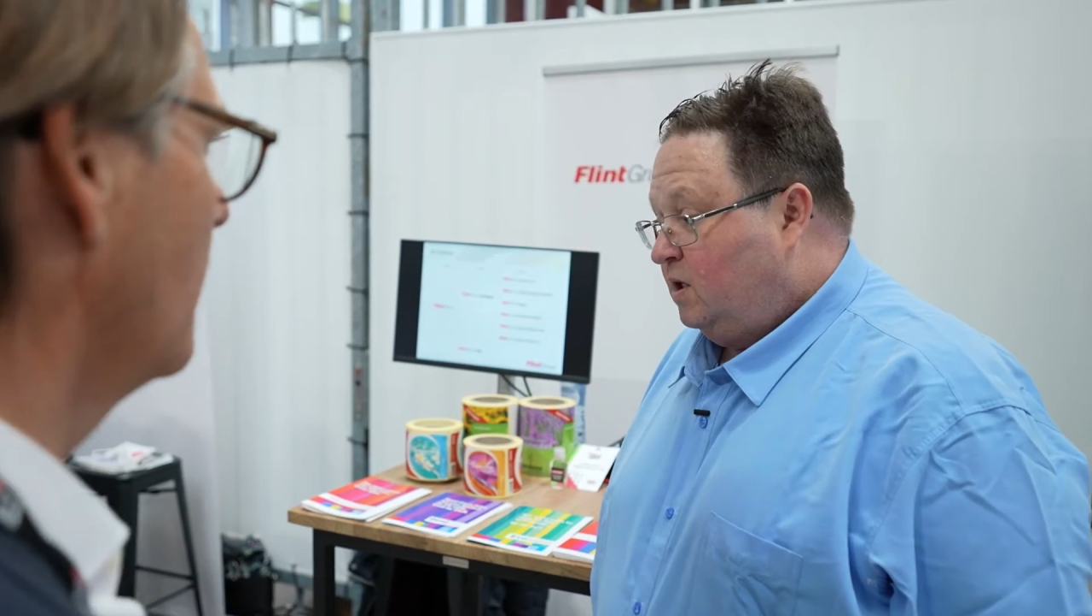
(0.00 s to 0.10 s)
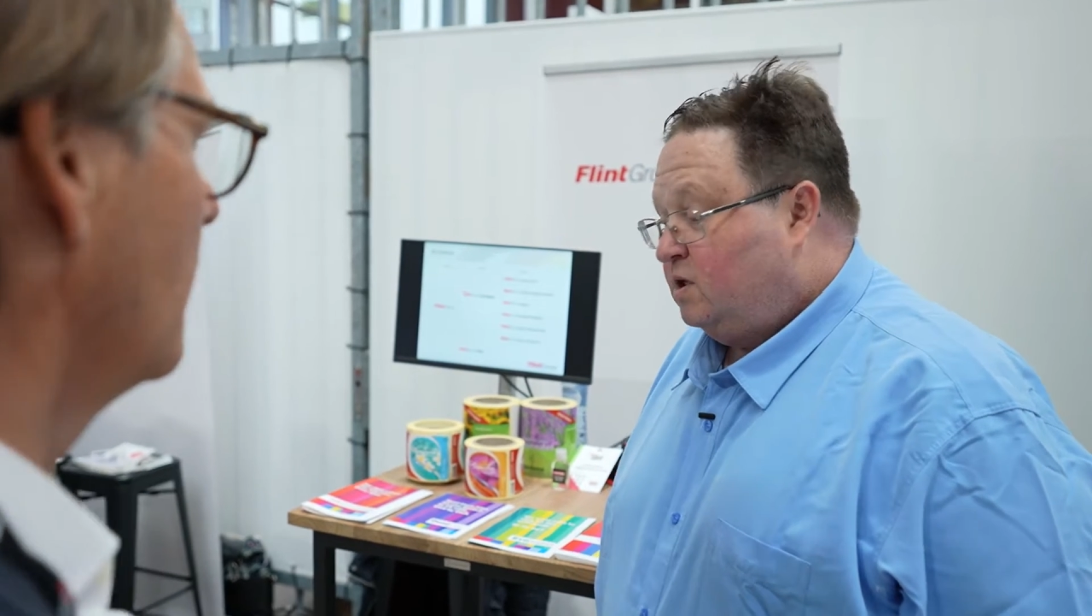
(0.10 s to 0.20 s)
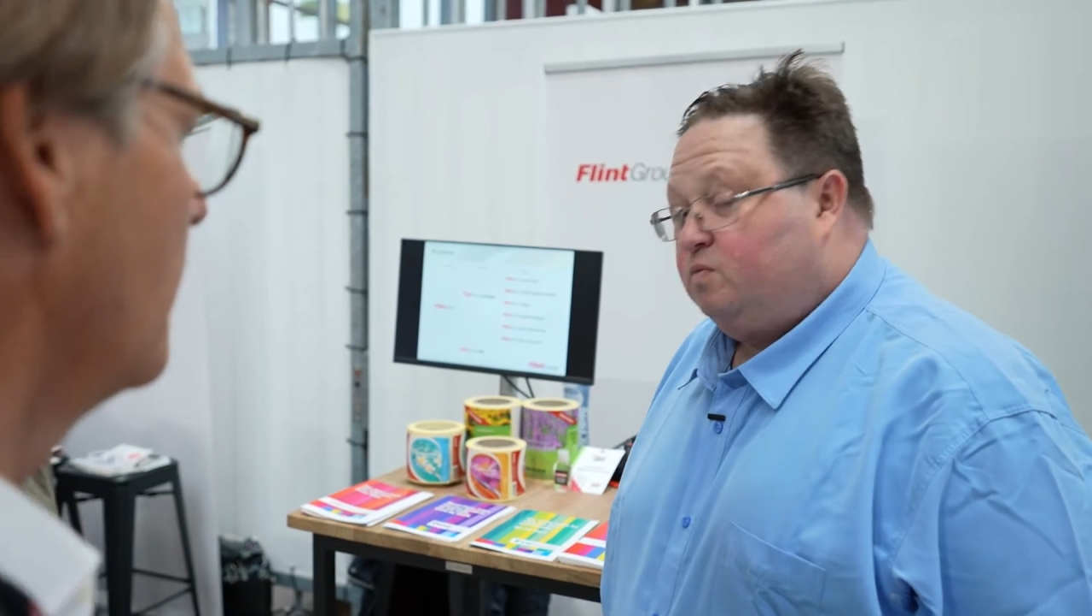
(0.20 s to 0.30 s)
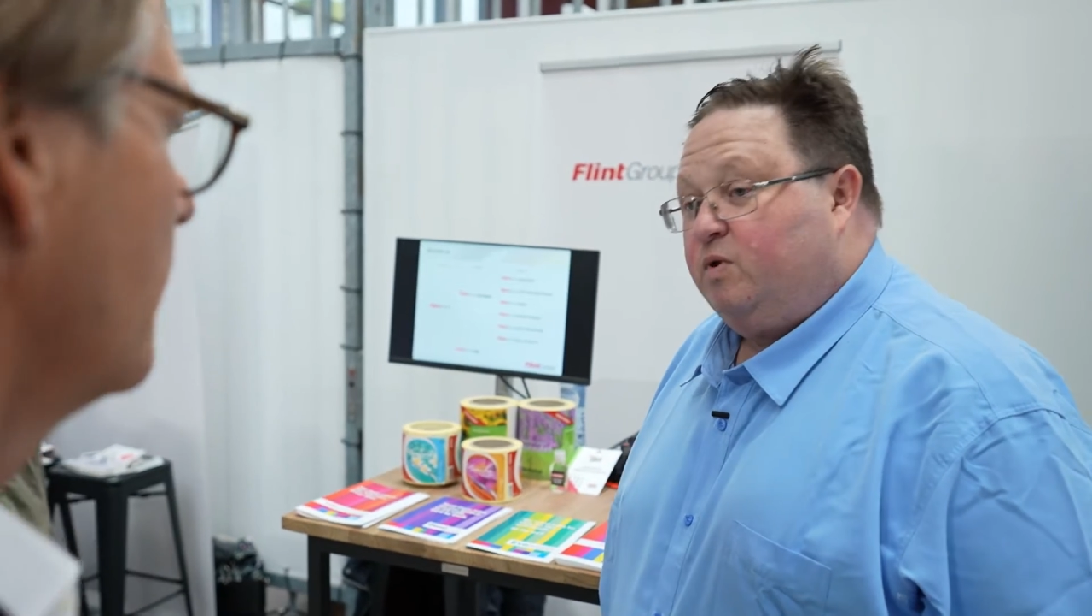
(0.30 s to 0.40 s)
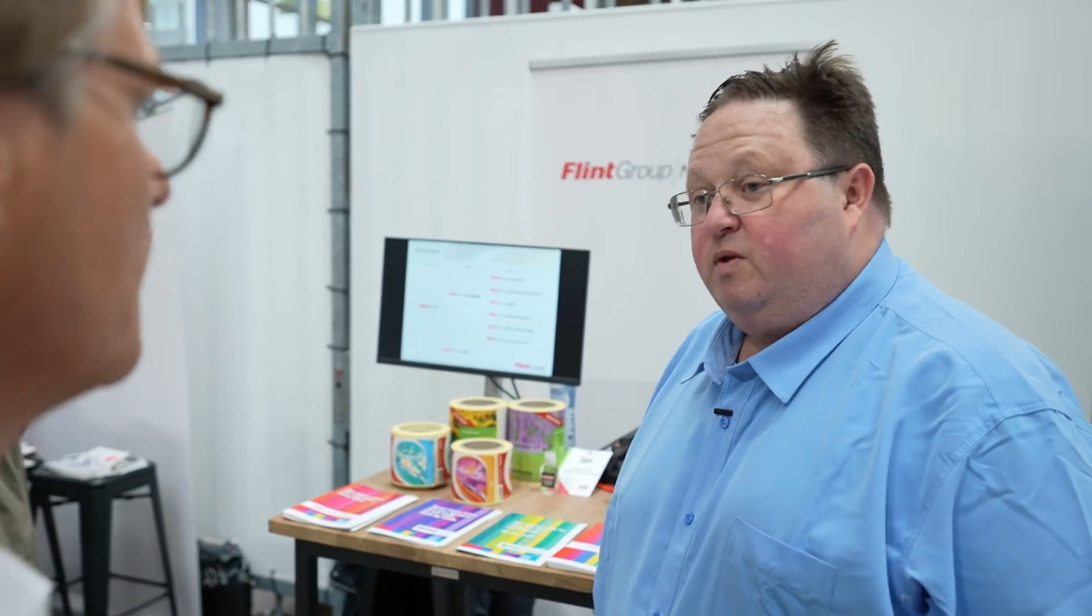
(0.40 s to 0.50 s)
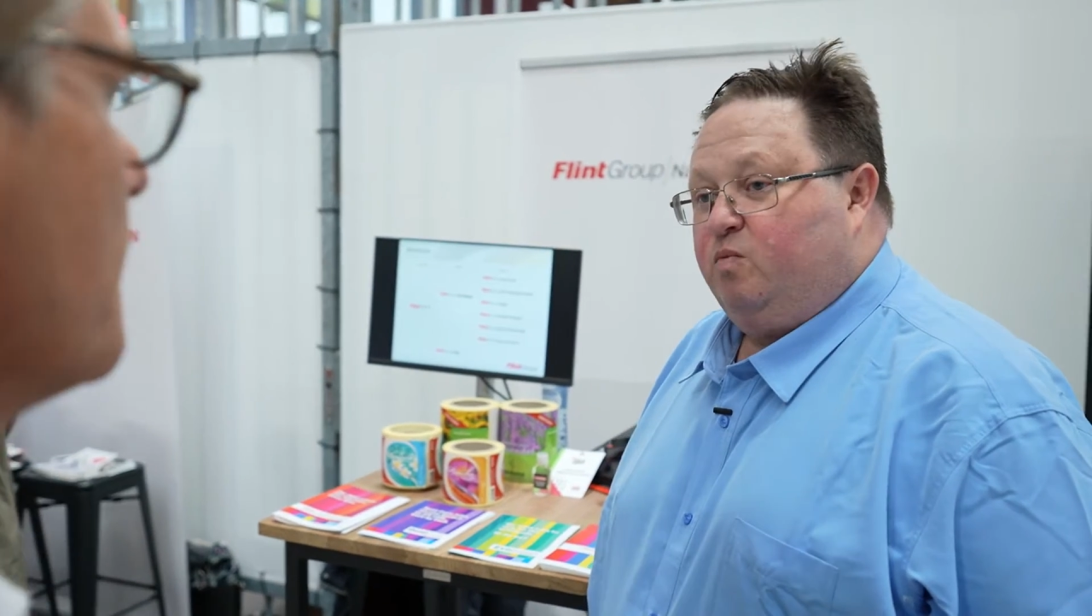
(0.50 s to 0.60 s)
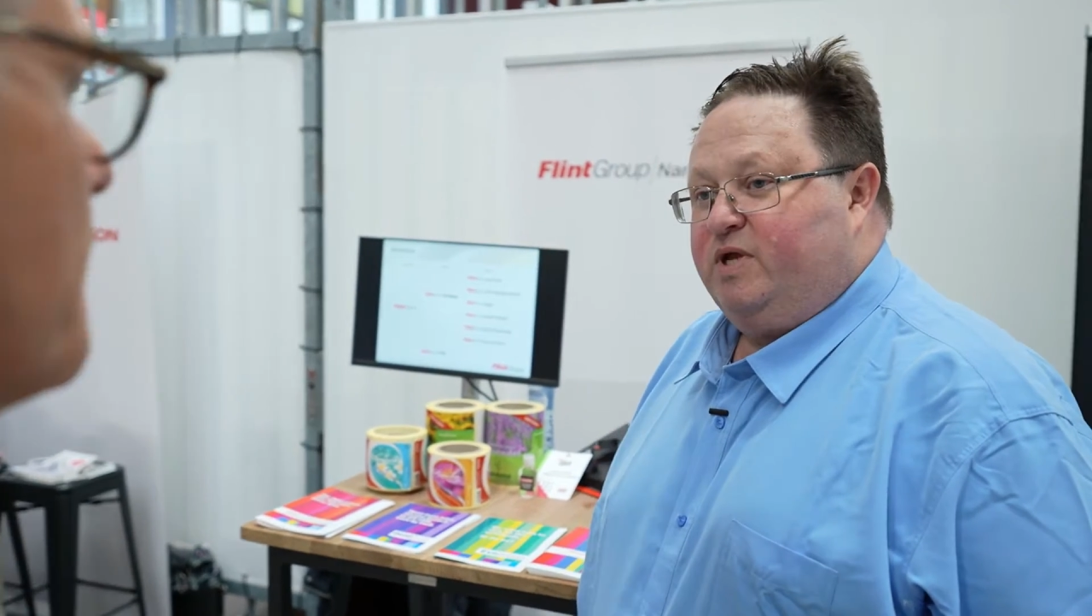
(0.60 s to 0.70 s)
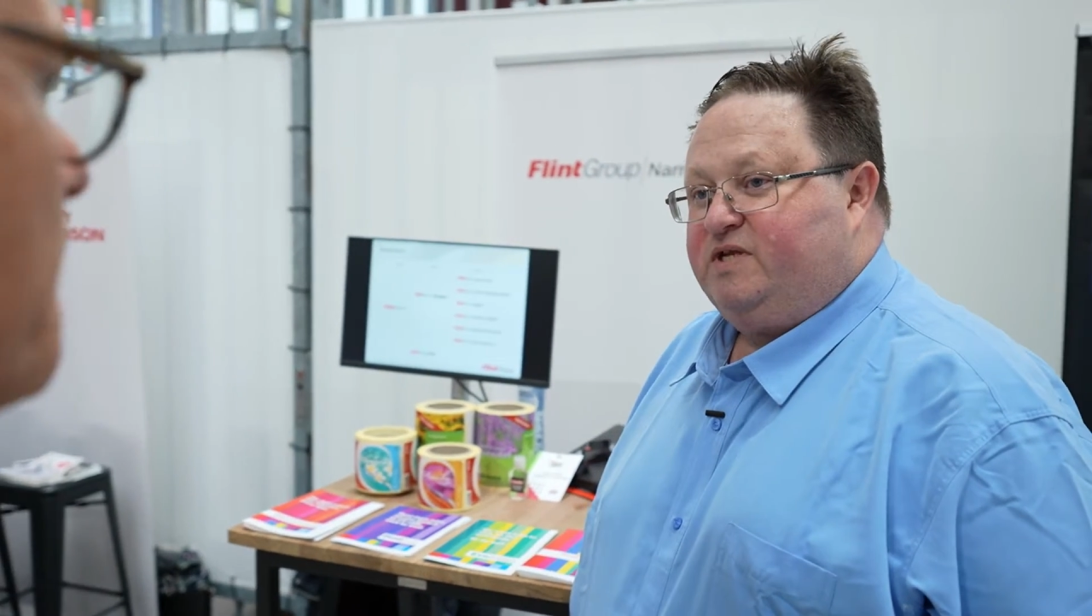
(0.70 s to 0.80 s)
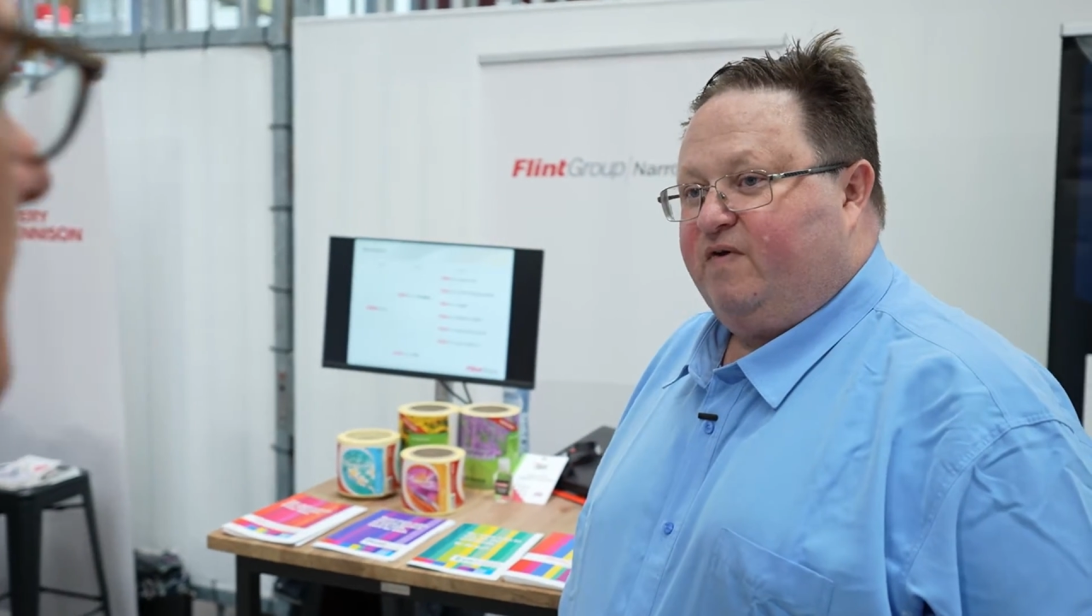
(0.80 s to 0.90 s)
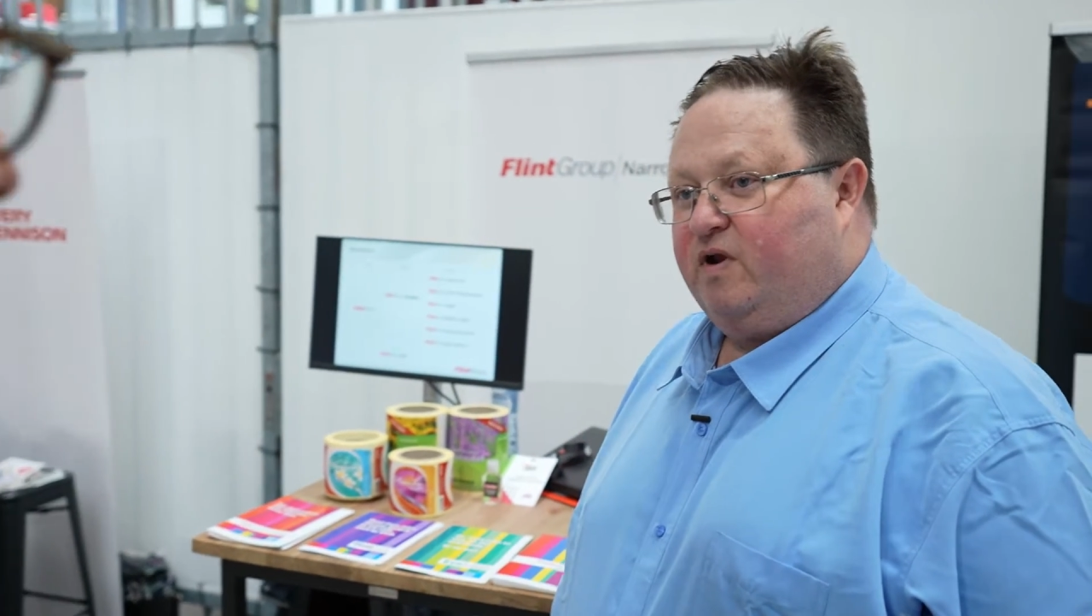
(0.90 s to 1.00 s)
Yes,
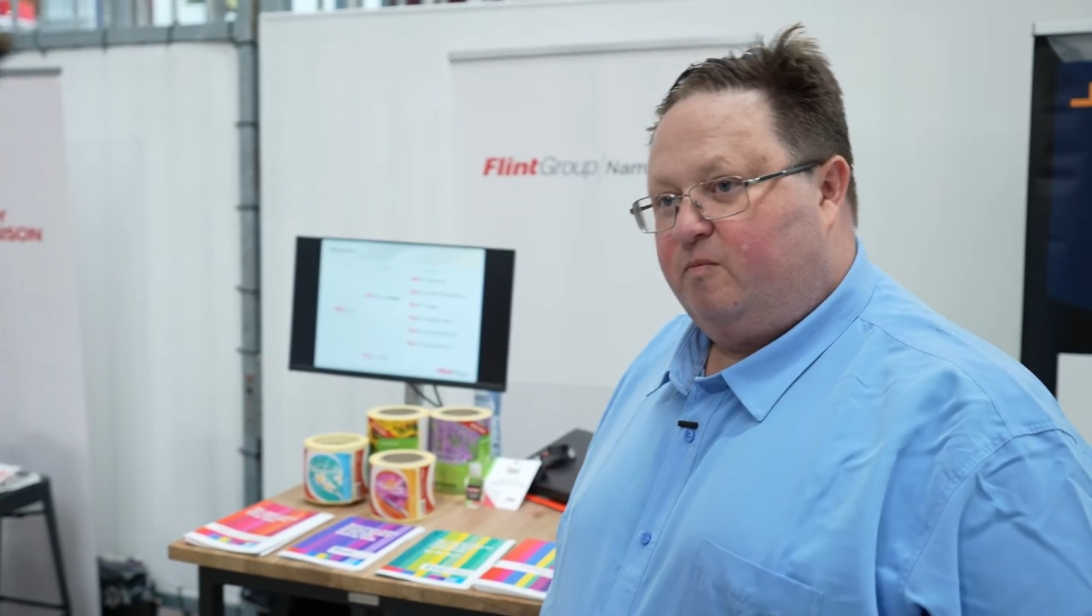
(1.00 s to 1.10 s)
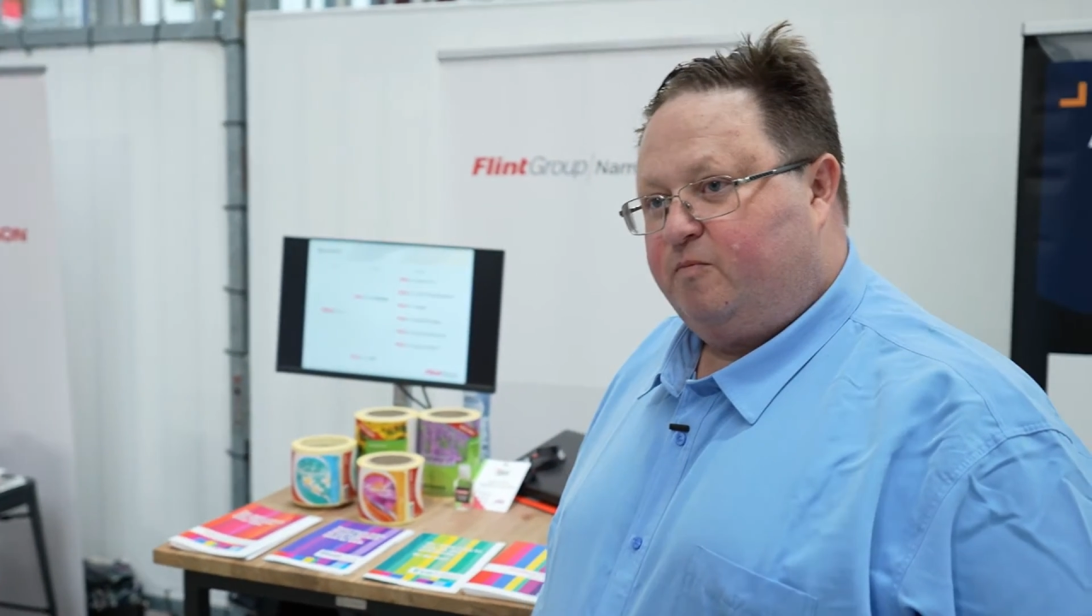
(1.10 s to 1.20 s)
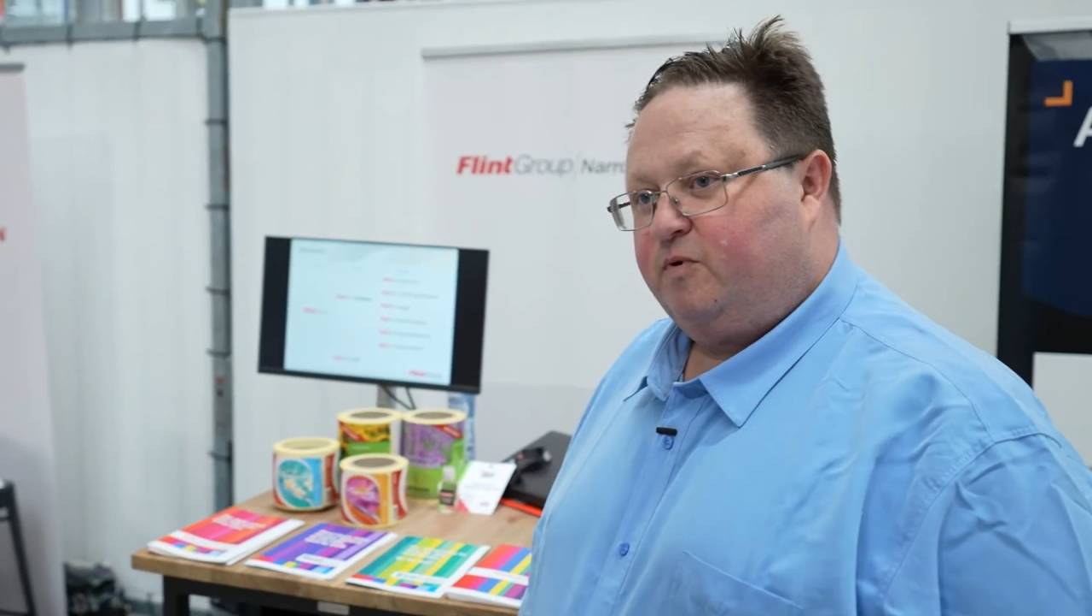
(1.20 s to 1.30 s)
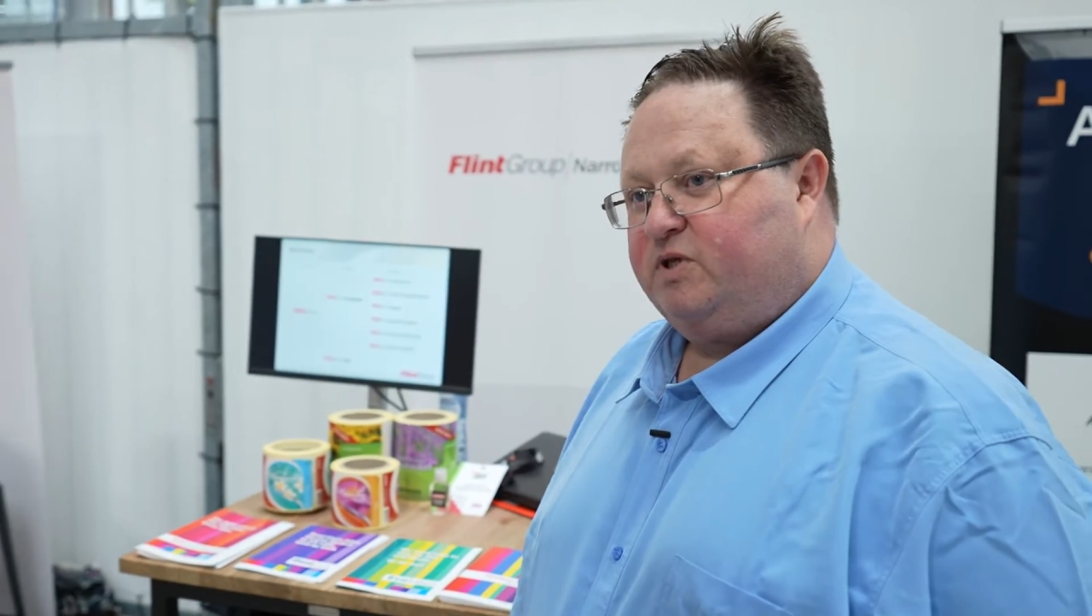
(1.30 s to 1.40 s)
we develop